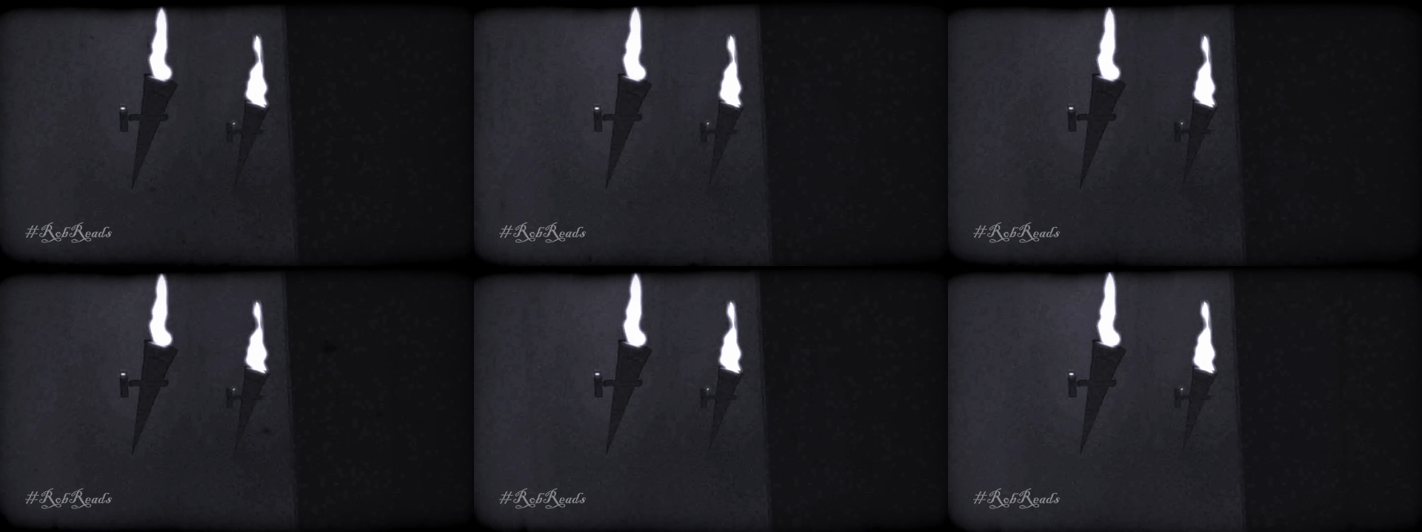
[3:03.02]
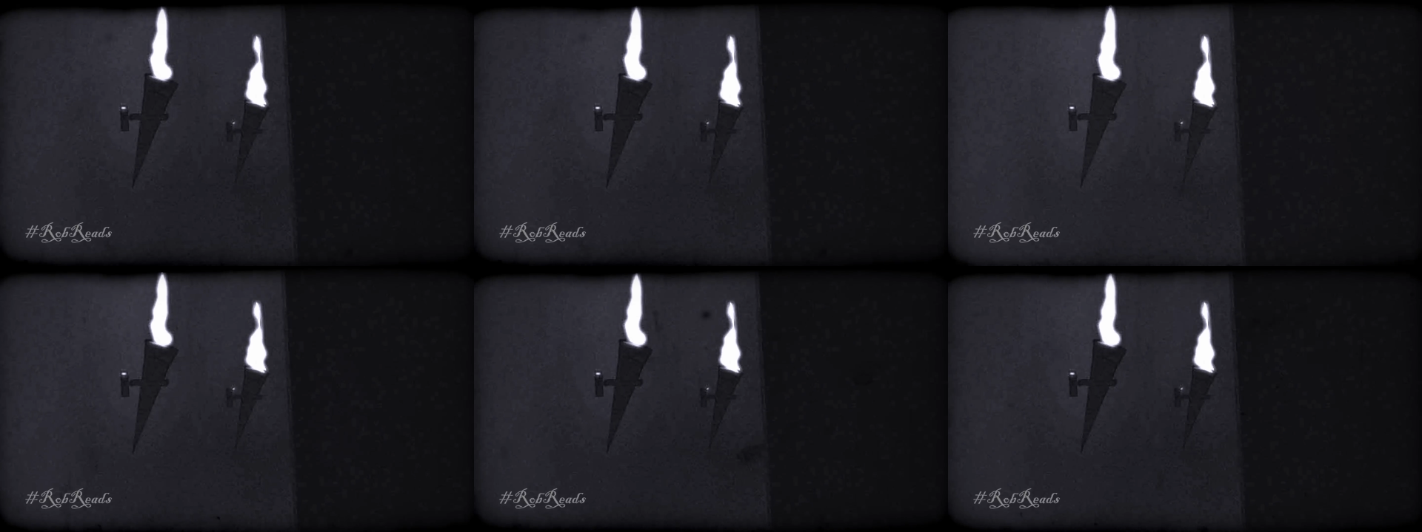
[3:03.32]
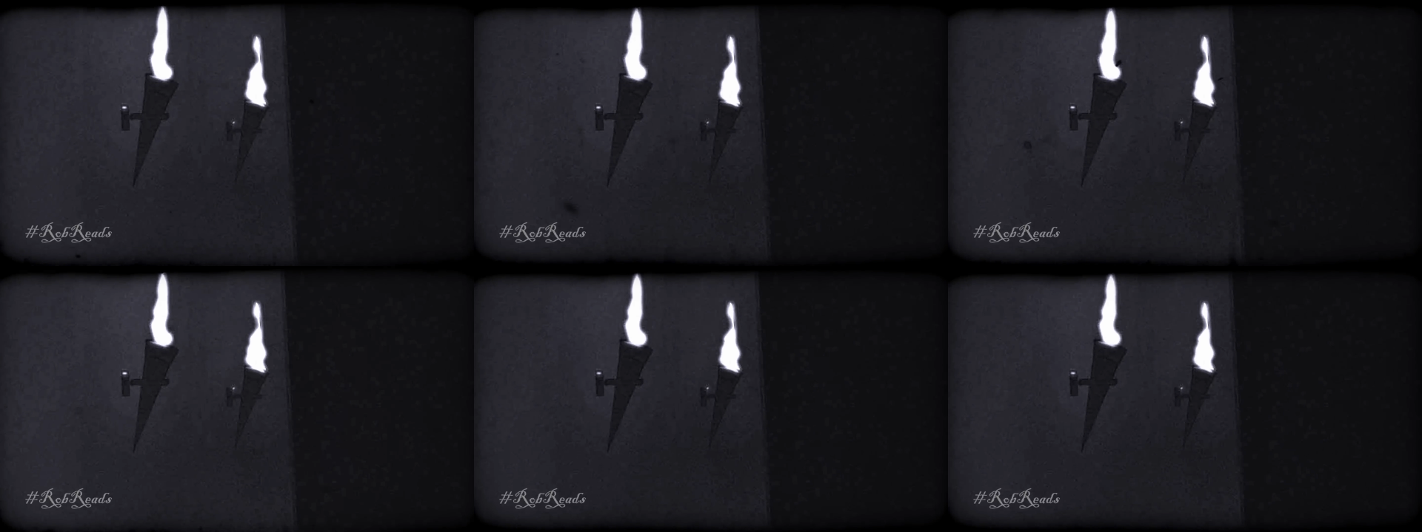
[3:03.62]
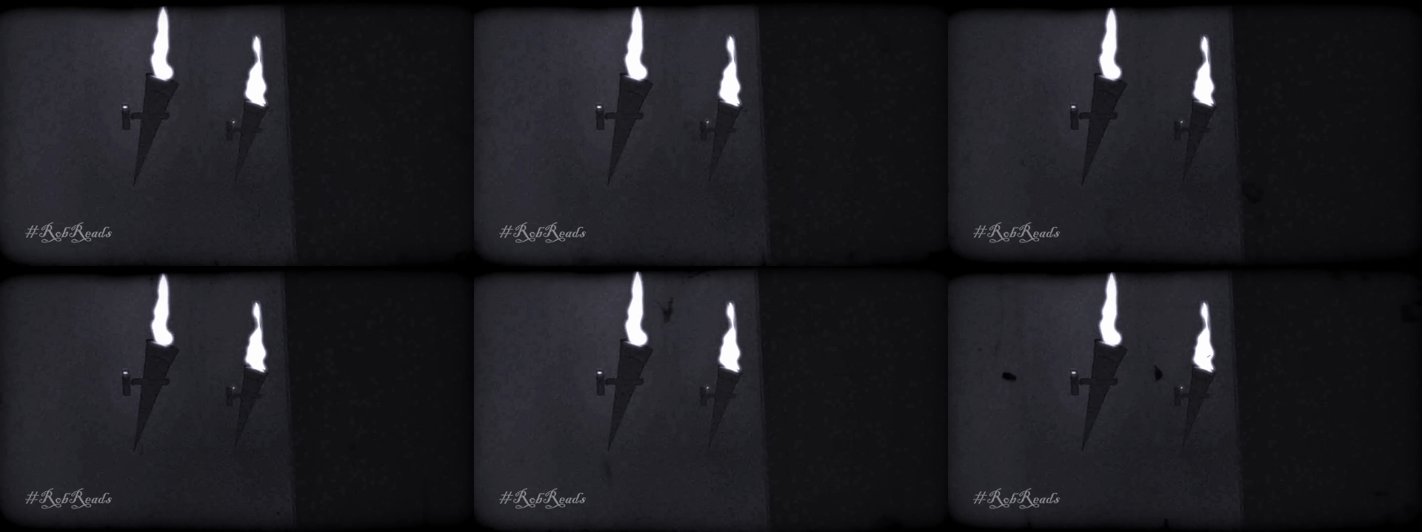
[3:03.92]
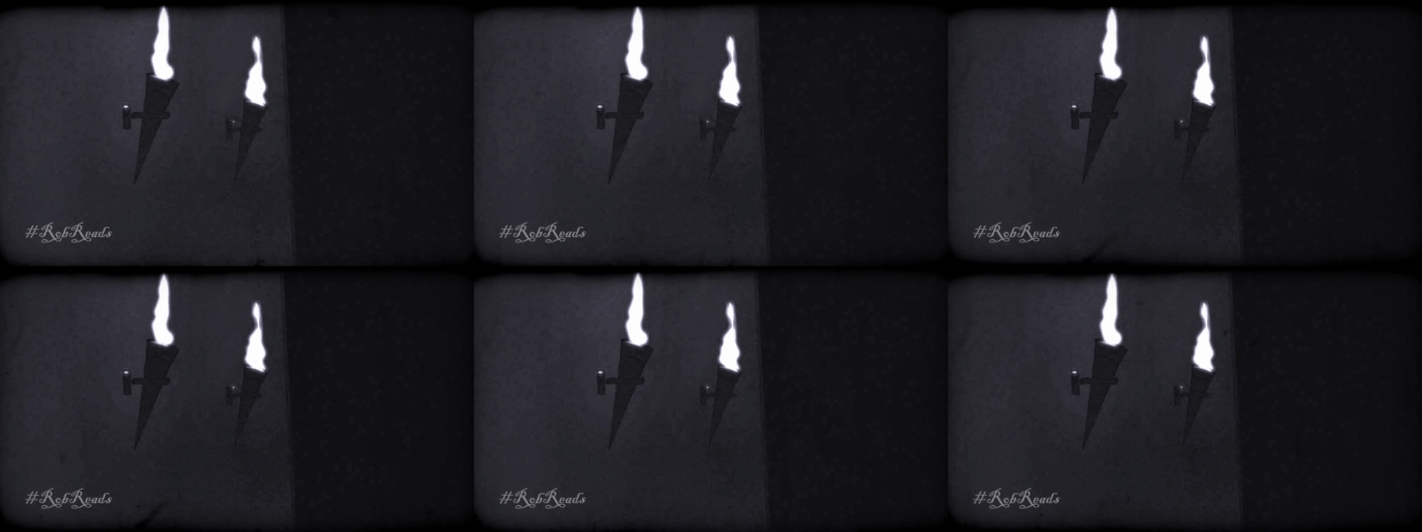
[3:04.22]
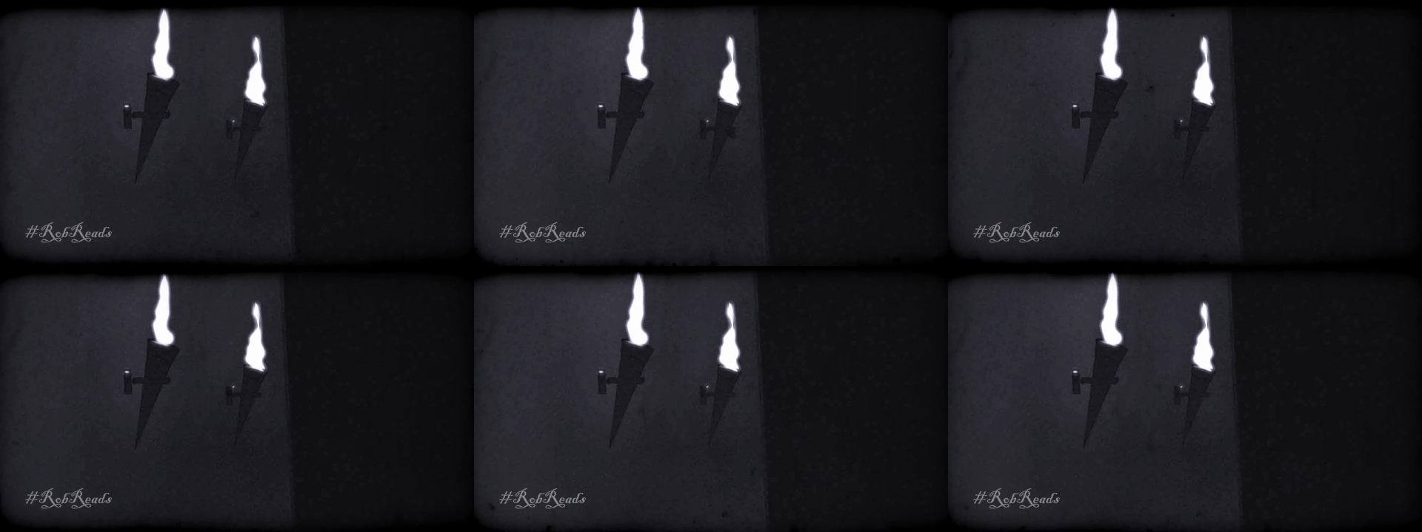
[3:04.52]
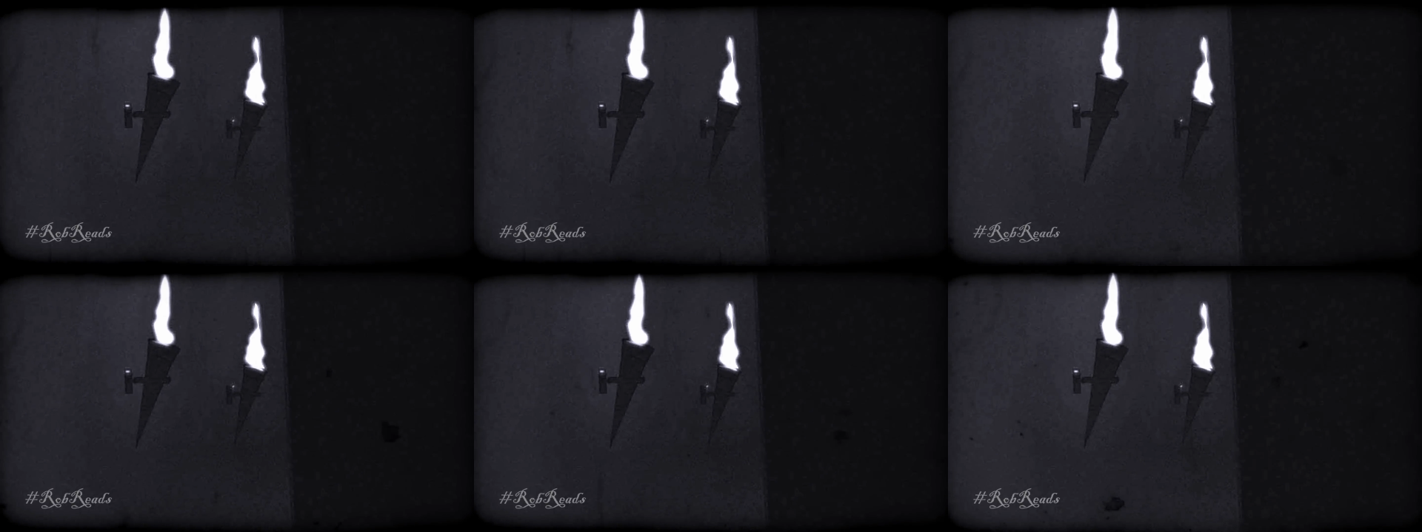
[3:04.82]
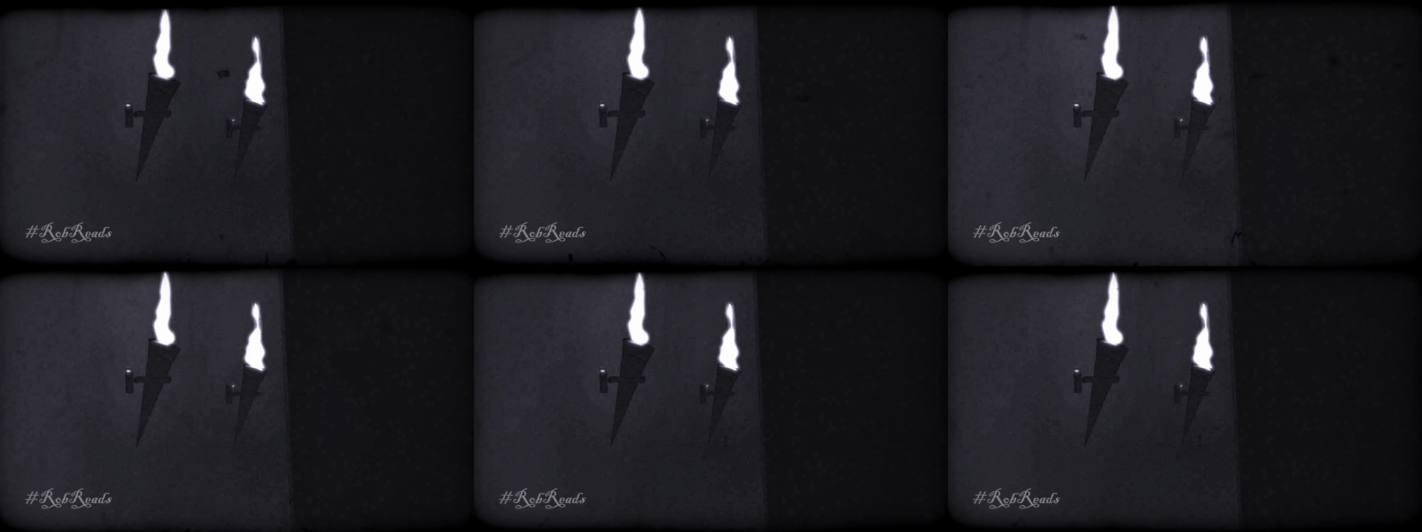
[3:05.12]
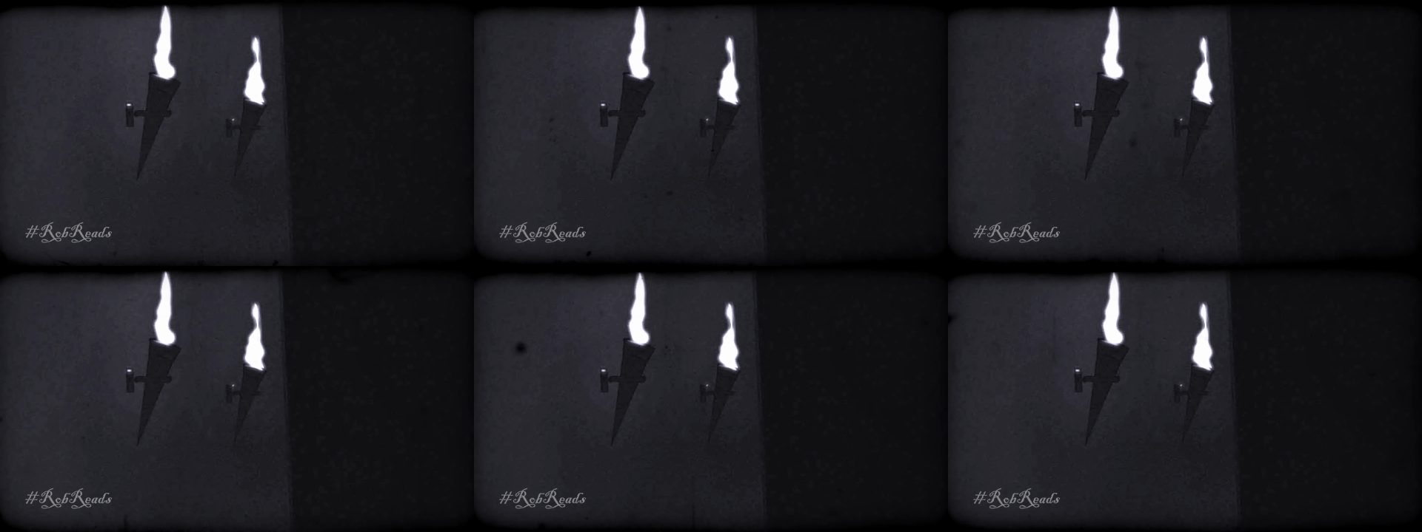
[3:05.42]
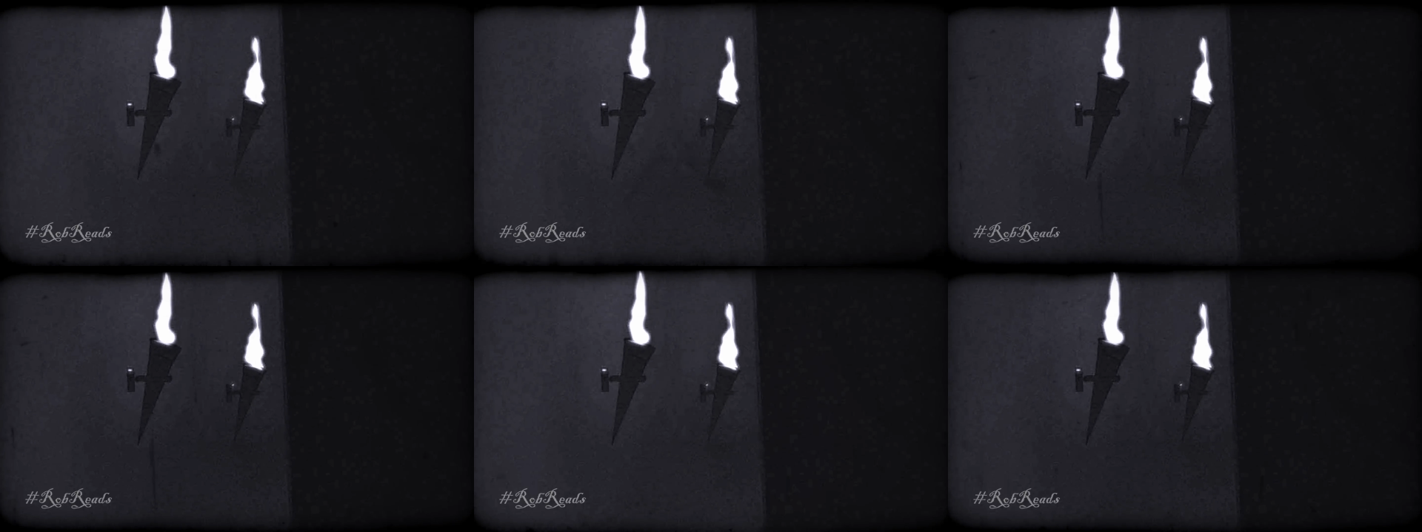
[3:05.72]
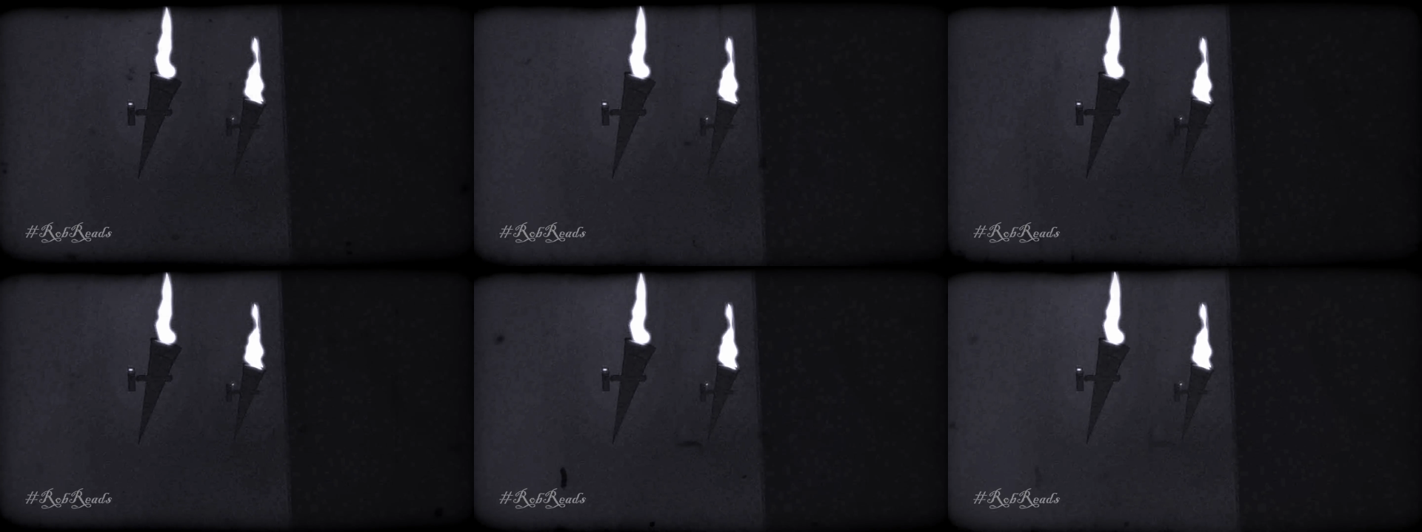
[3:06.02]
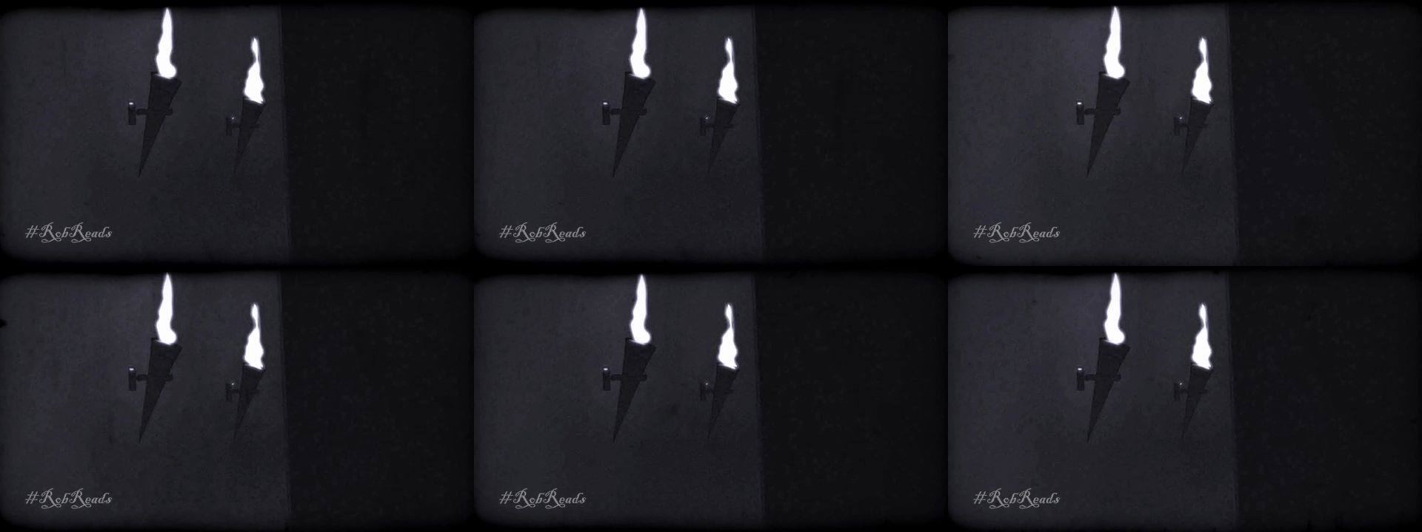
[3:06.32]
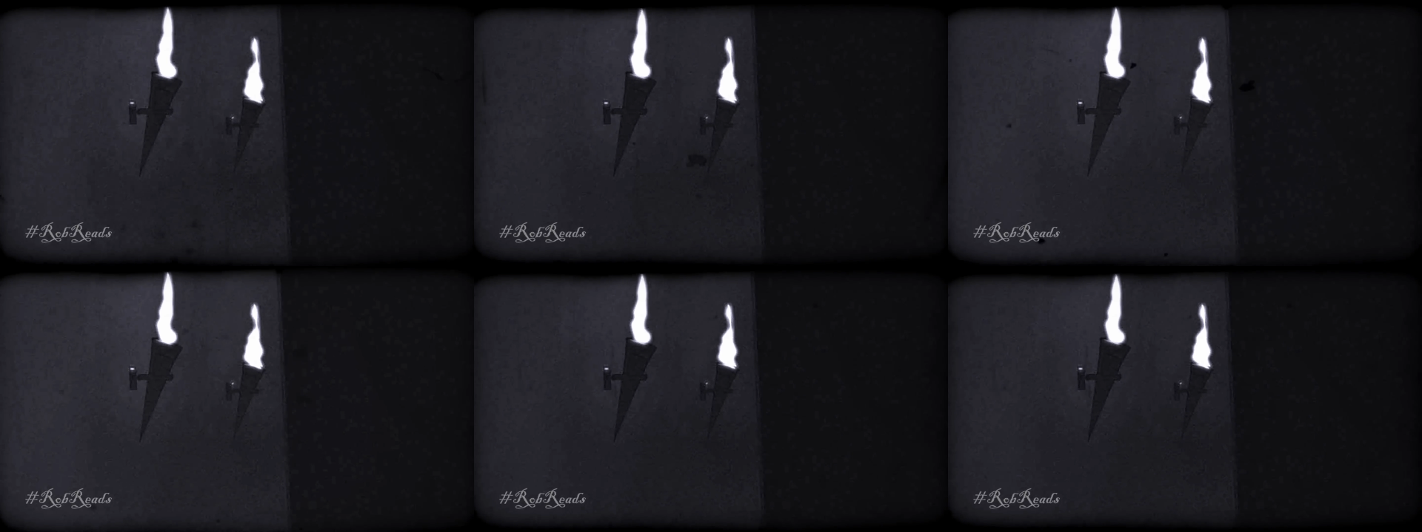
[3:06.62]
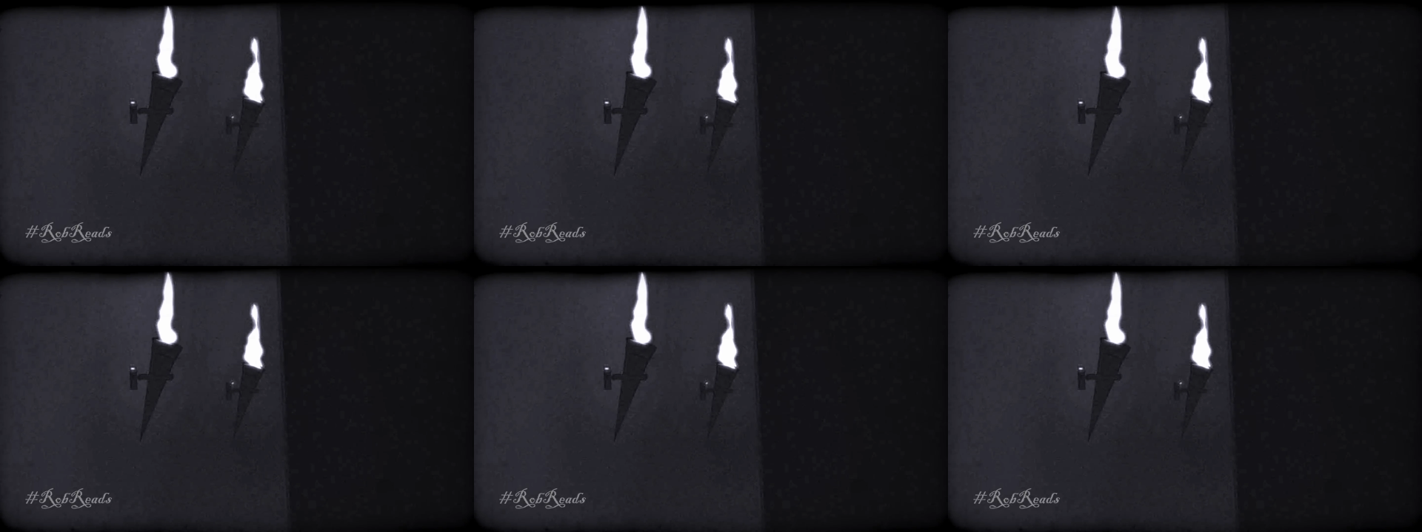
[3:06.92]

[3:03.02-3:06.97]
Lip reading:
[unreadable: no face in view]